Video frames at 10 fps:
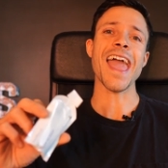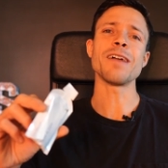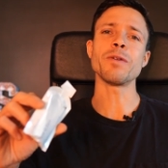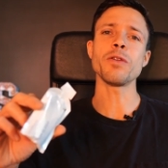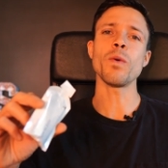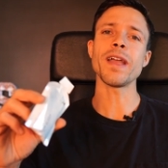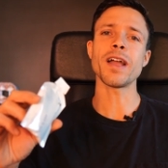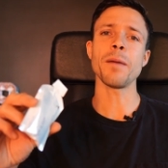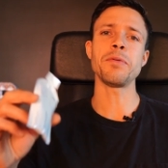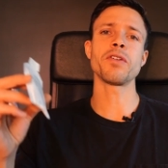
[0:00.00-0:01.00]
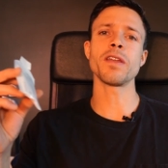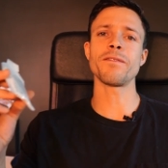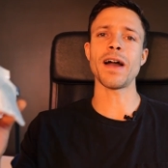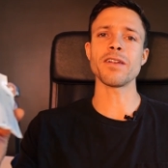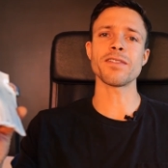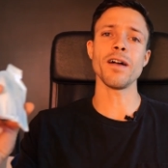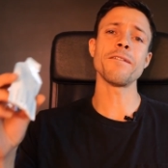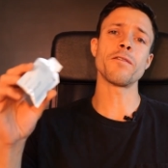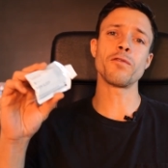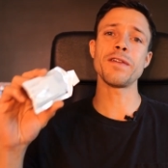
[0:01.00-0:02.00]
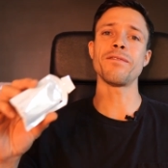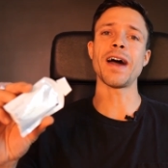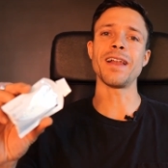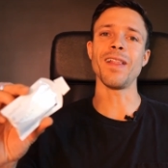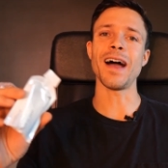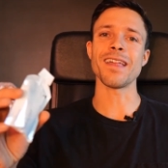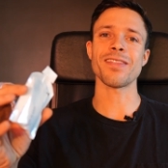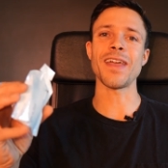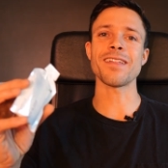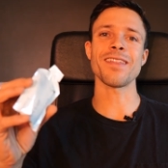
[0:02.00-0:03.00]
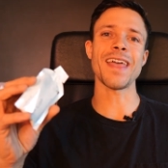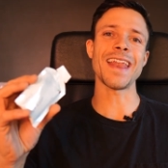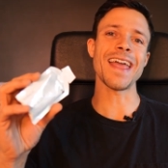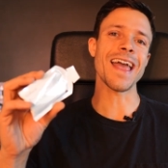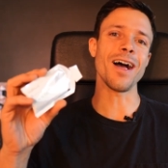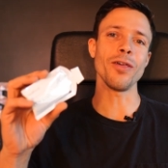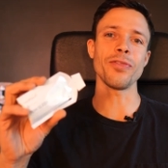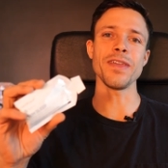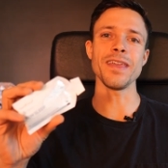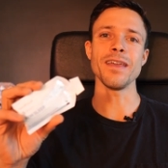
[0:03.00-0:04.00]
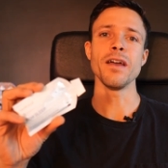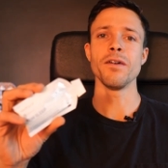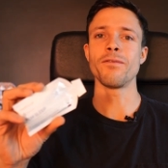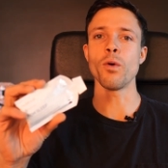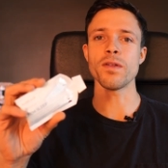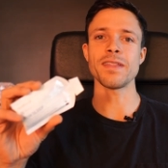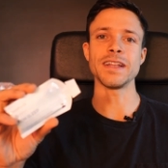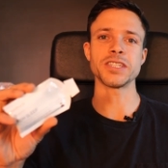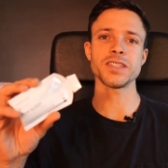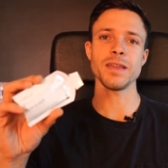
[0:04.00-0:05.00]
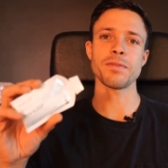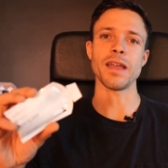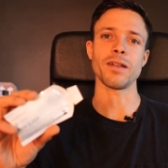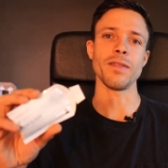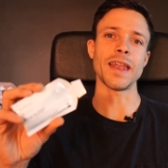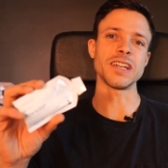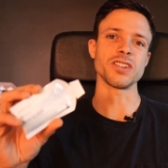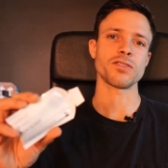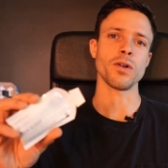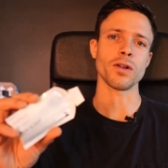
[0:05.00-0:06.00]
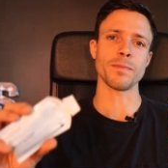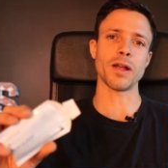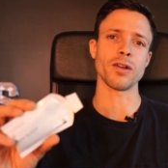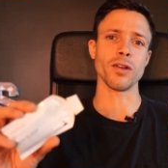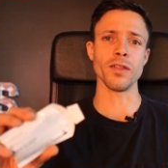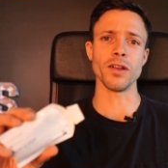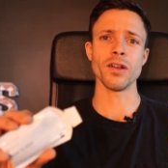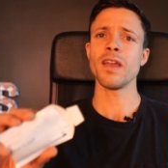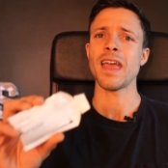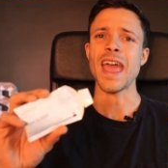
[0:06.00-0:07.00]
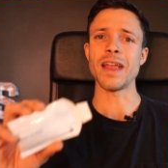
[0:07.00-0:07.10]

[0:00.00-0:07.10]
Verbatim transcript: And when you wake up, you're gonna find yourself revitalized thanks to that healthy four-stage sleep cycle that I just talked about earlier,